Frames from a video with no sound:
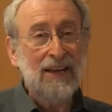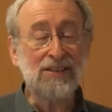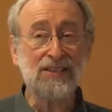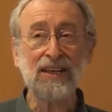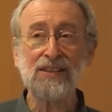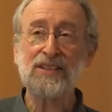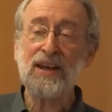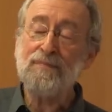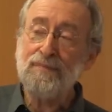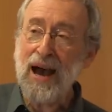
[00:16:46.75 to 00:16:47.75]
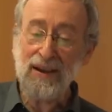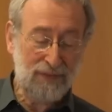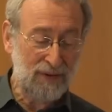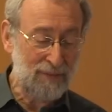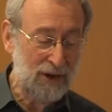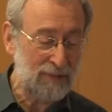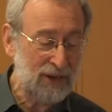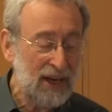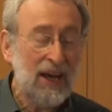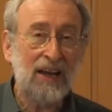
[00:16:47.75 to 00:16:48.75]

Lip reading: Let's take a step back for a moment